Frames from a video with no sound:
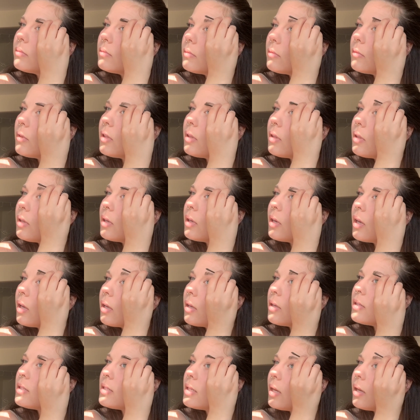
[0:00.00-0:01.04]
I think I
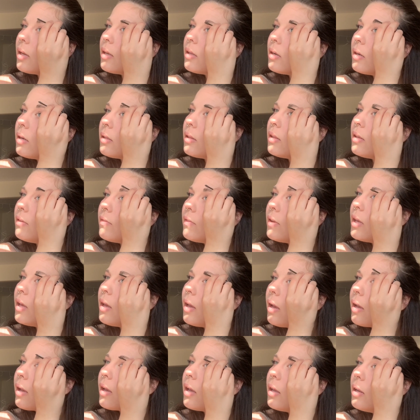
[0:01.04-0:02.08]
could take it or leave it.
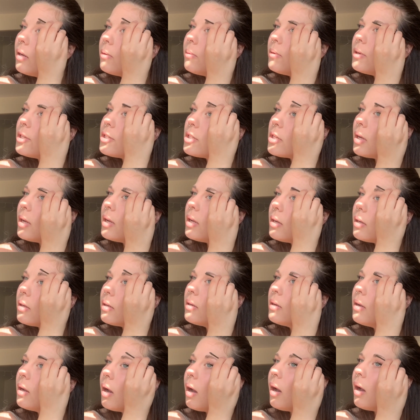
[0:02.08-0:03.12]
I kind of wish I
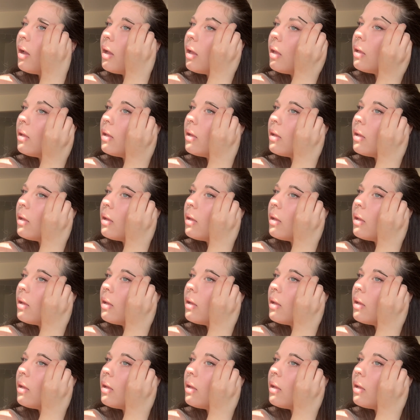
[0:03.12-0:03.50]
had got